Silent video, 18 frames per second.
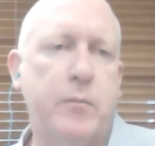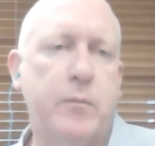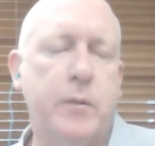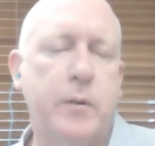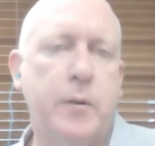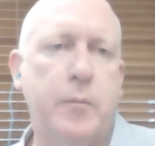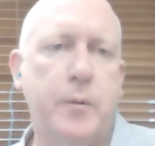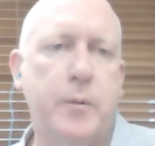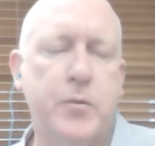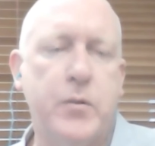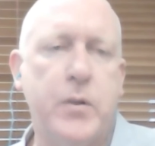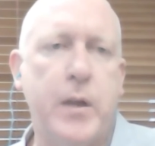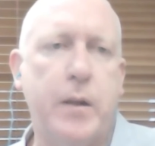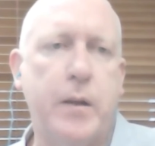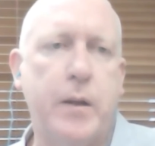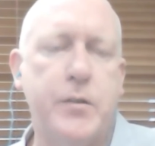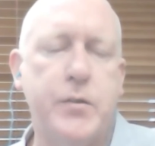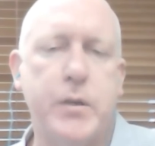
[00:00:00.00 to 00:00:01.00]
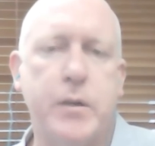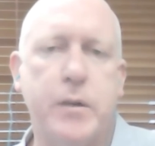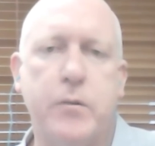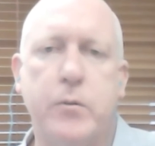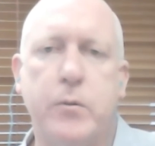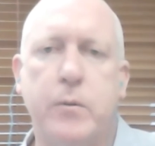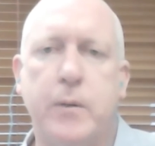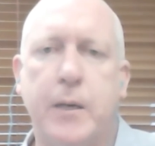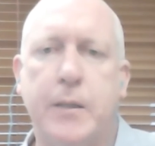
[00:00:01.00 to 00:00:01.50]
because nowadays you can
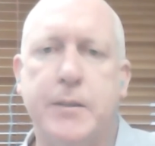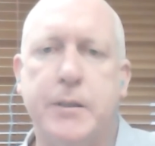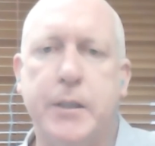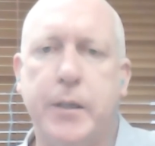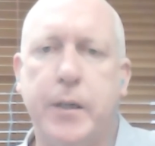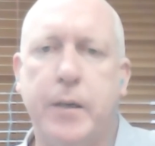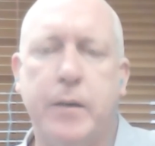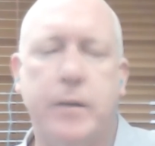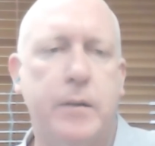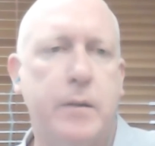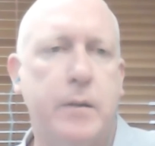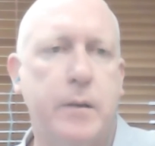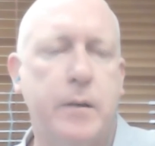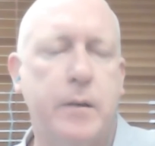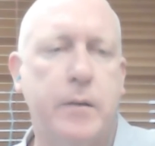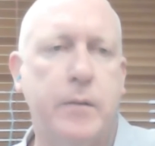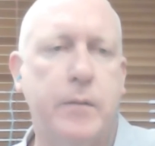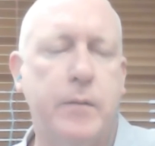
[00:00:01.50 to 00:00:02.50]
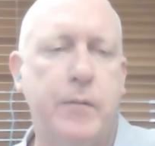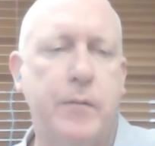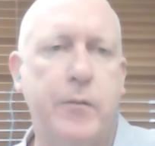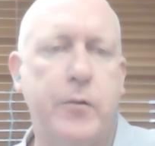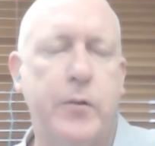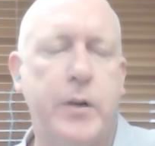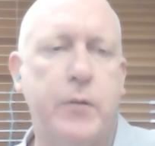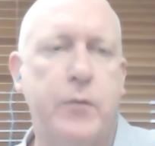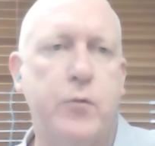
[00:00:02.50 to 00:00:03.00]
drill RC down to, you know,
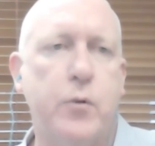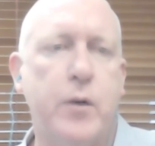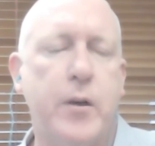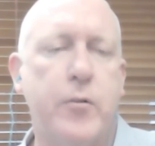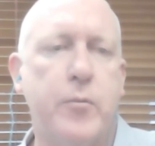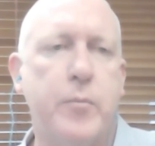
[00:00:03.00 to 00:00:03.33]
three to 400